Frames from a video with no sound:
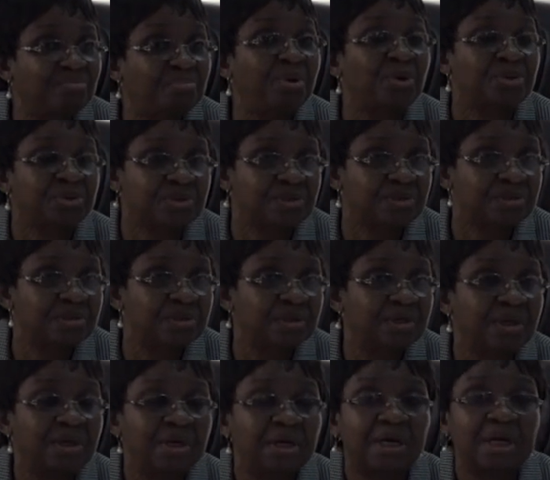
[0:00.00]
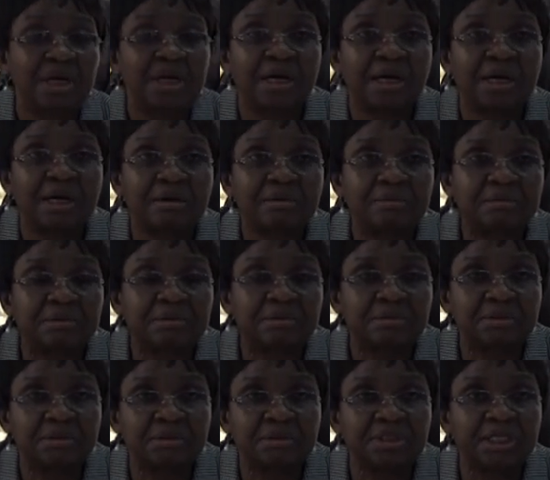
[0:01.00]
ports. Uh,
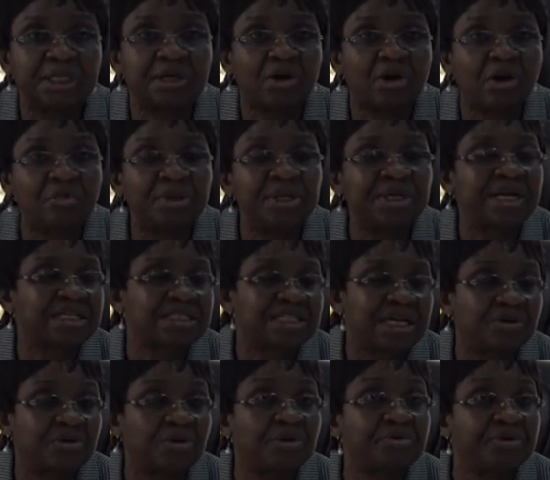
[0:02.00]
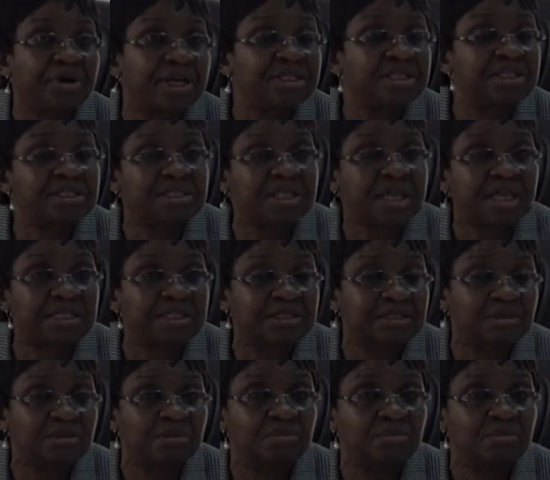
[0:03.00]
they come in as an unregistered